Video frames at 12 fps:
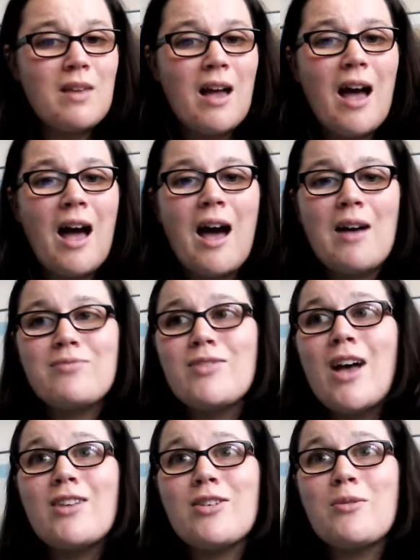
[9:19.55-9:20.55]
I, I
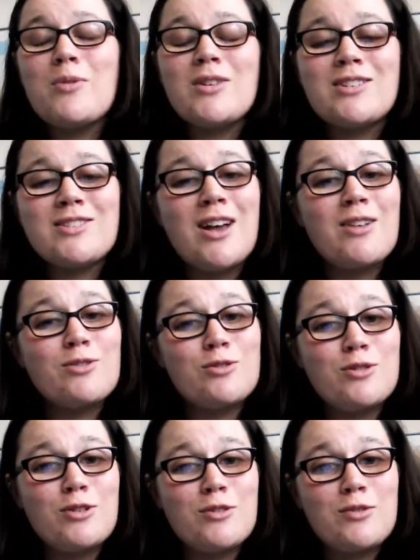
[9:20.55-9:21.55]
don't want to sound
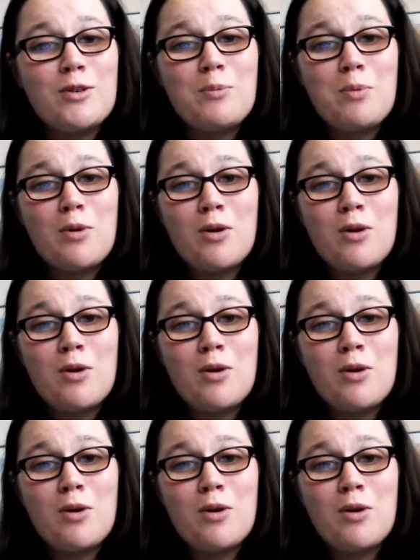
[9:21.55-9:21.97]
awful, but